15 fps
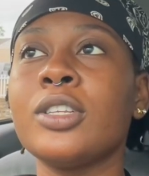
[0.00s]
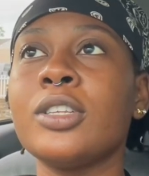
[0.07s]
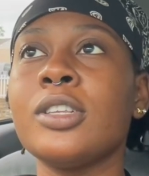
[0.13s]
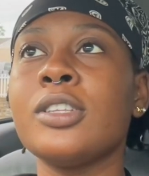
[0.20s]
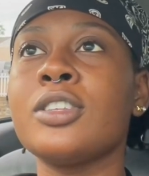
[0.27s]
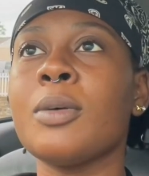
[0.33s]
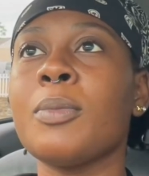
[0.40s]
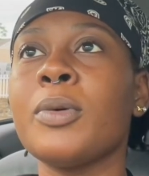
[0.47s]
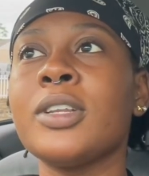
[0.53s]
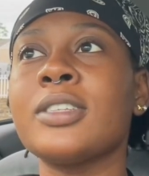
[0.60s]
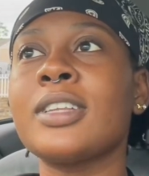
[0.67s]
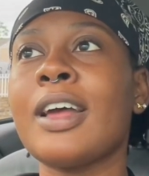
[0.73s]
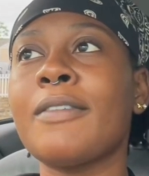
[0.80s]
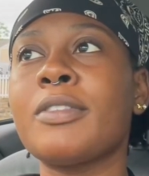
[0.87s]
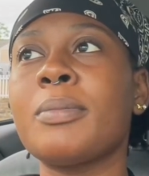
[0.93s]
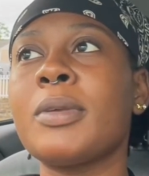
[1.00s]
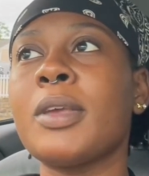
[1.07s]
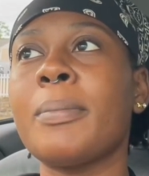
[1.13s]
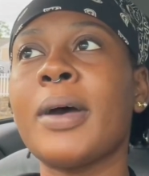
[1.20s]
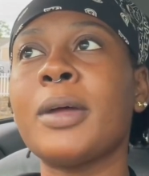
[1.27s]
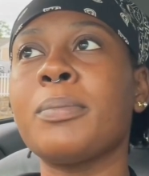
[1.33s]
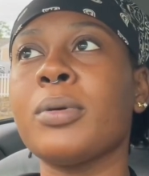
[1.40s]
and someone doesn't have to be a
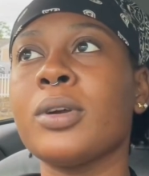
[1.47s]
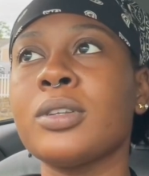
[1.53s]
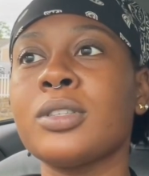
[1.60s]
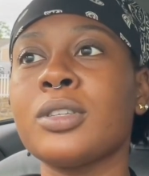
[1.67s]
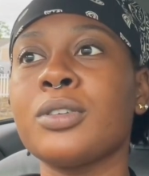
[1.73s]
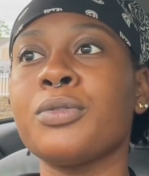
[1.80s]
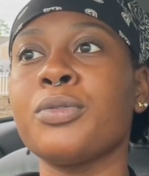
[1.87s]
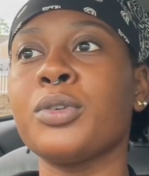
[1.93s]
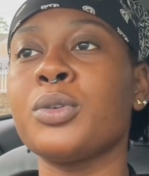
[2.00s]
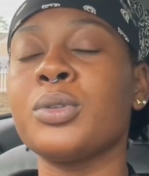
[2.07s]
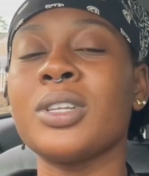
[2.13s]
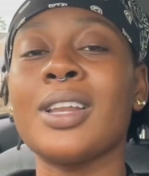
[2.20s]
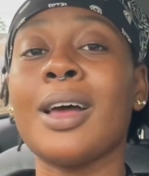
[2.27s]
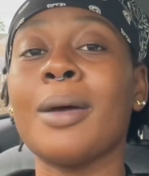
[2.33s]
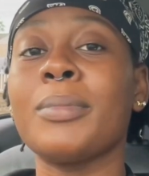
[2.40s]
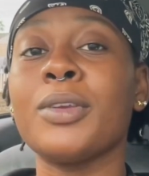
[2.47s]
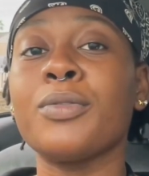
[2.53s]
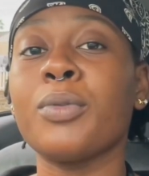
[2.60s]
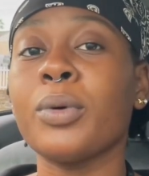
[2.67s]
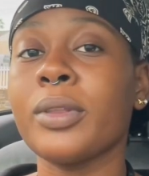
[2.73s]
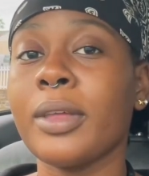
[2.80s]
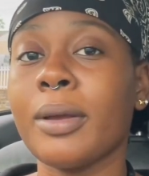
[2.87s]
bad person for you to not be
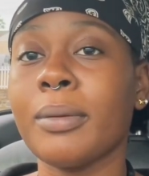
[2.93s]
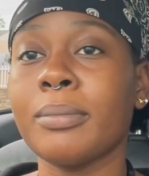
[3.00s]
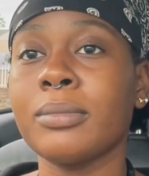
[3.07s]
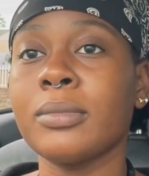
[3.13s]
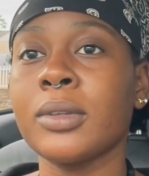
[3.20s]
for them